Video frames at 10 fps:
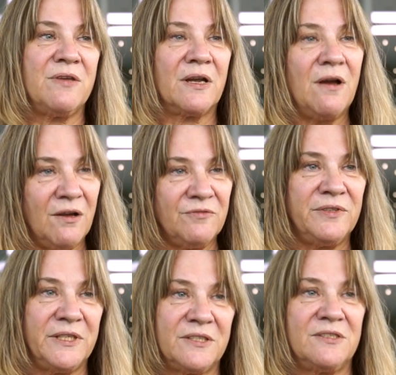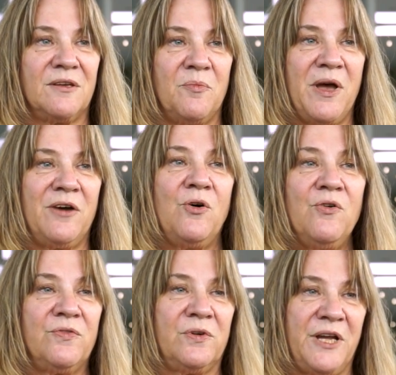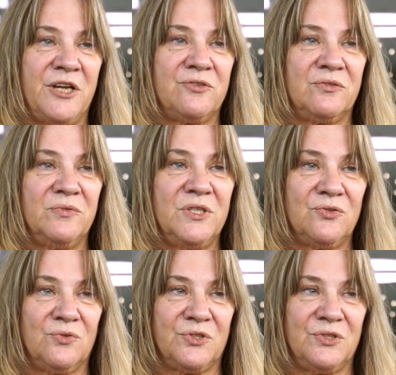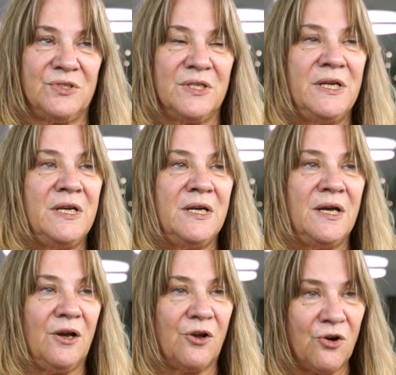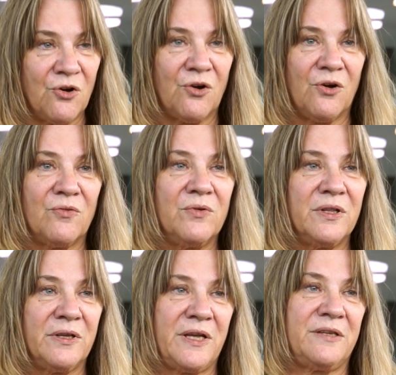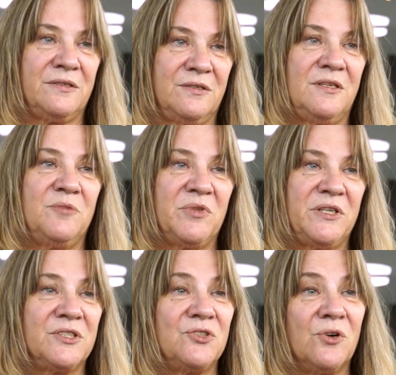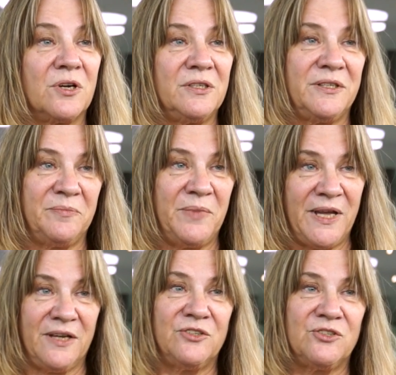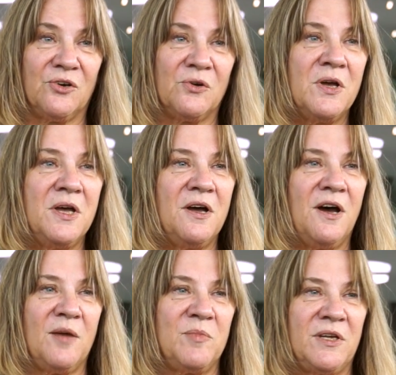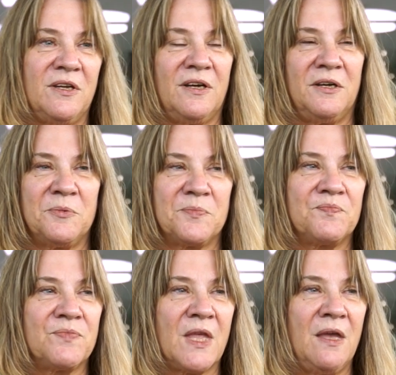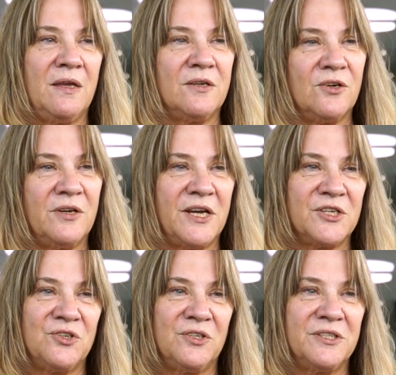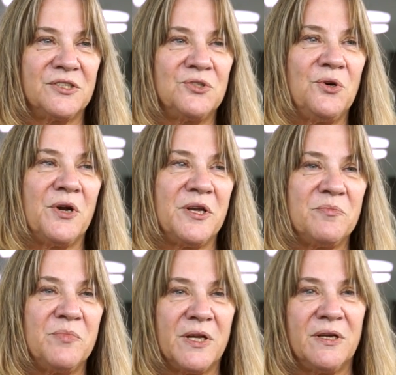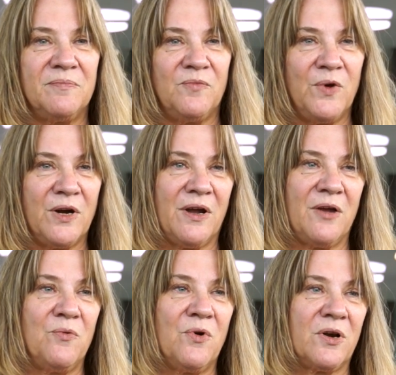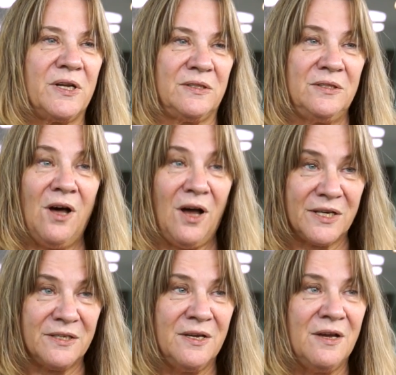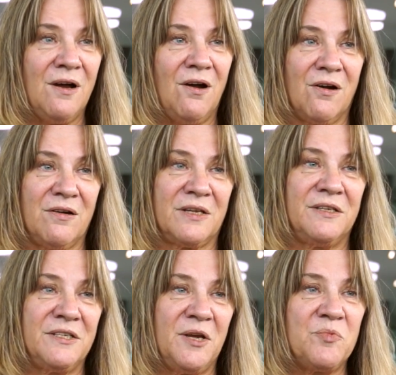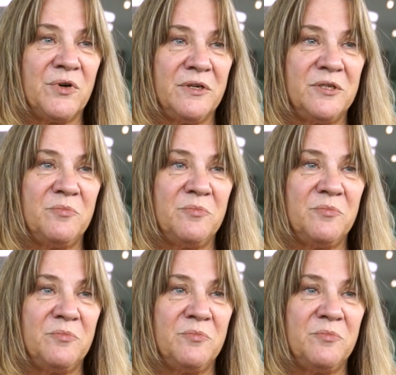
that conflicts over natural resources occur really is deeply historically embedded. So I'm an international historian, but where I work a lot are on contemporary